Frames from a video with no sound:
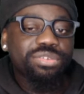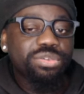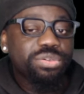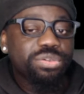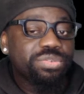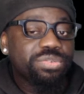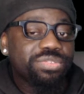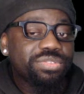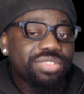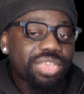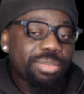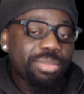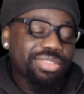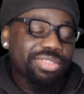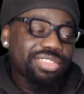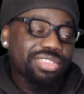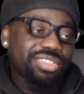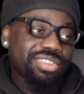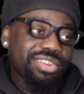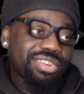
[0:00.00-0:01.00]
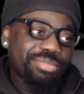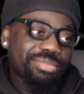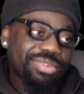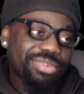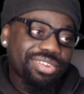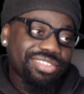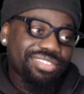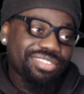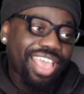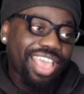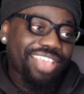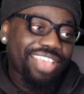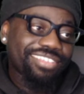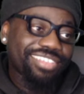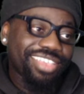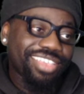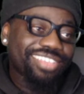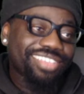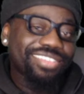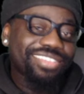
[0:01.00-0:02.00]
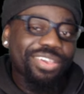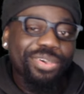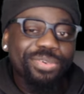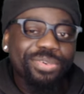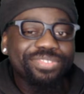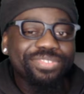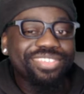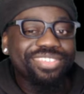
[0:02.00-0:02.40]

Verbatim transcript: Who's Coming to Dinner," but it's actually "Guess Hoe's